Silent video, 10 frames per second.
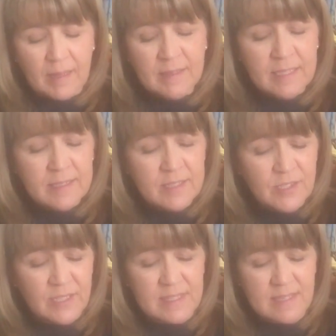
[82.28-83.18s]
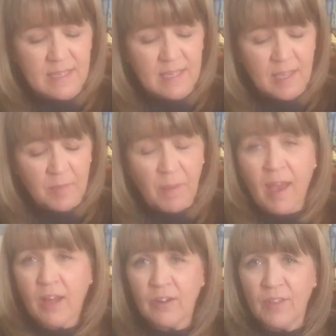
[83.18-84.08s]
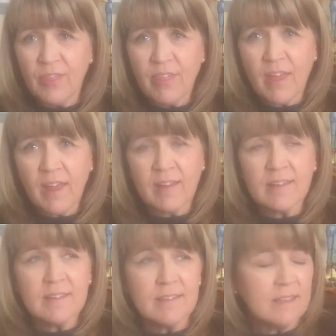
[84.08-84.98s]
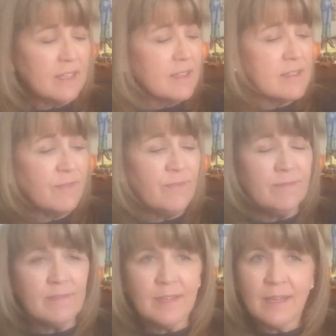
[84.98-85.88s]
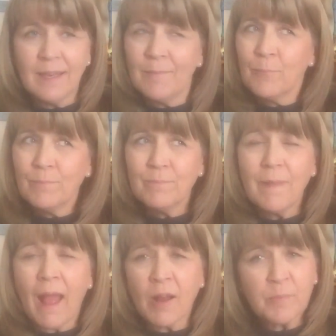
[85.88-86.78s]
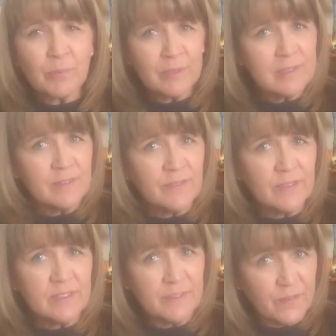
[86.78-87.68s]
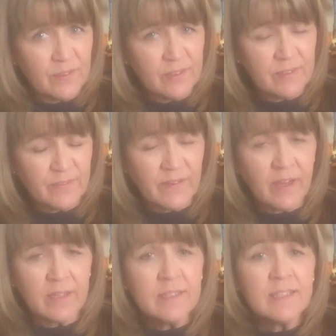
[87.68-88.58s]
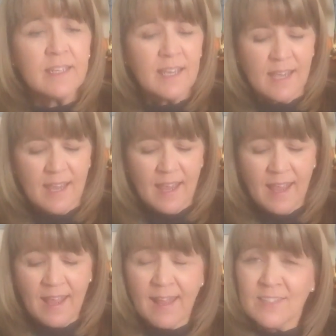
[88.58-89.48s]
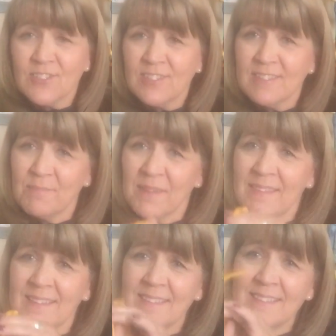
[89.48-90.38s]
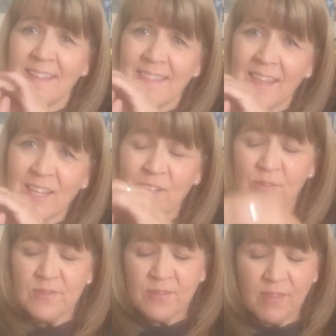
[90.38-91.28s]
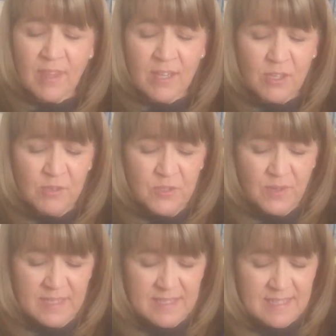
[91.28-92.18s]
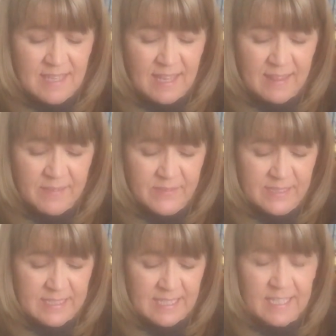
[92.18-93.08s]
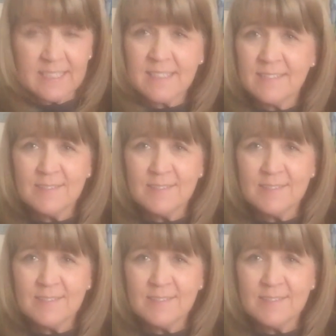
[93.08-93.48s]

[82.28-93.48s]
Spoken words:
lent Tracy a pattern that is out of print and very difficult to find, and she sent me this as a thank you. So thank you, Tracy. I love it, and it's